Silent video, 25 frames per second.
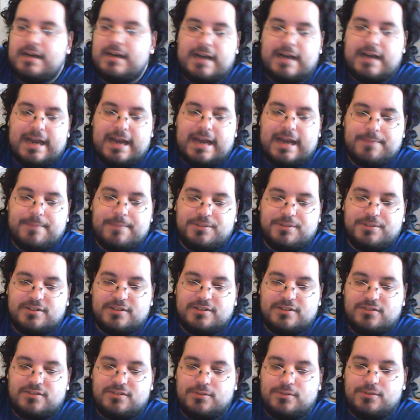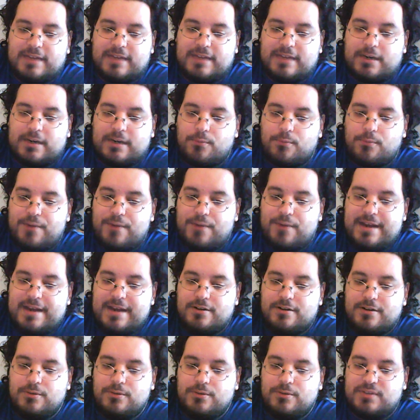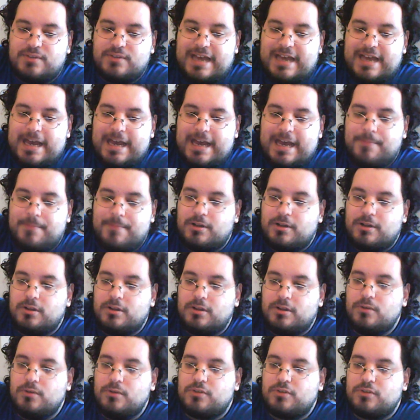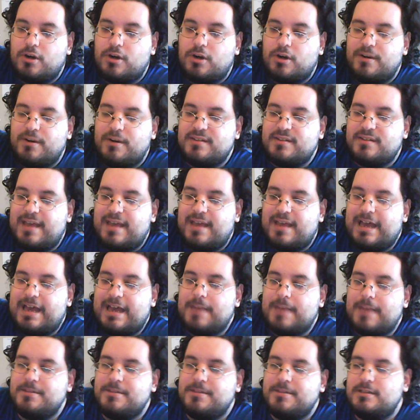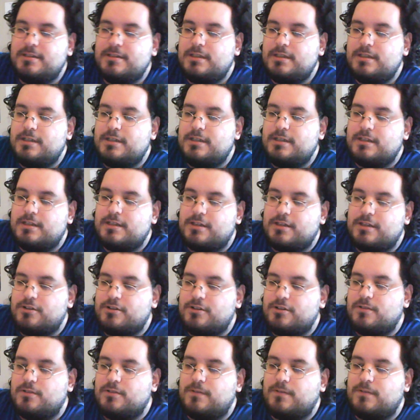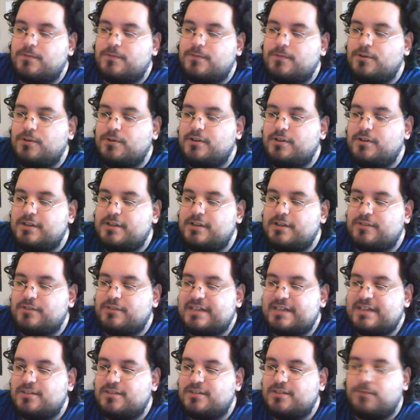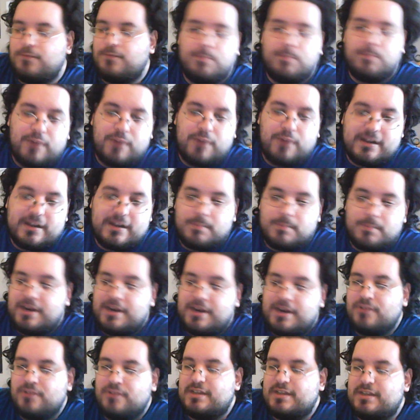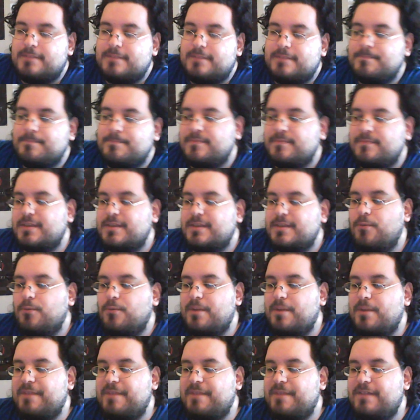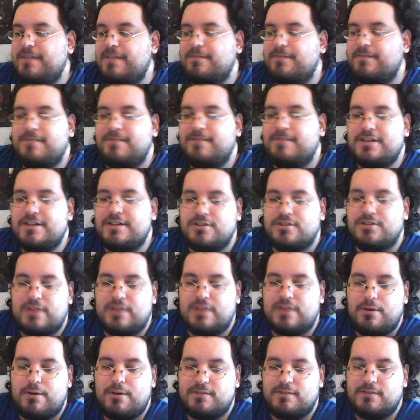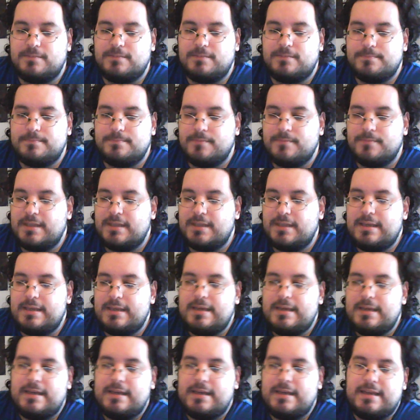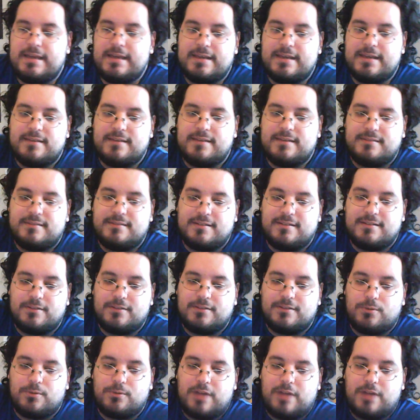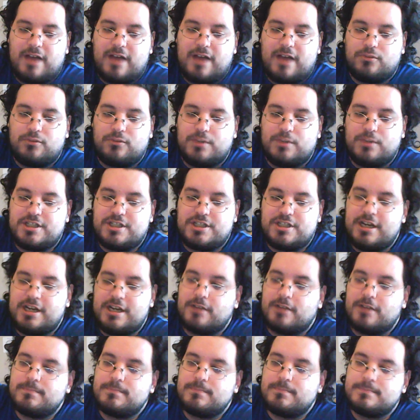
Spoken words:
I put this to like create new tab, close current tab. Of course, that's just for regular browsing. One of my favorite features, however, is this little lock switch here.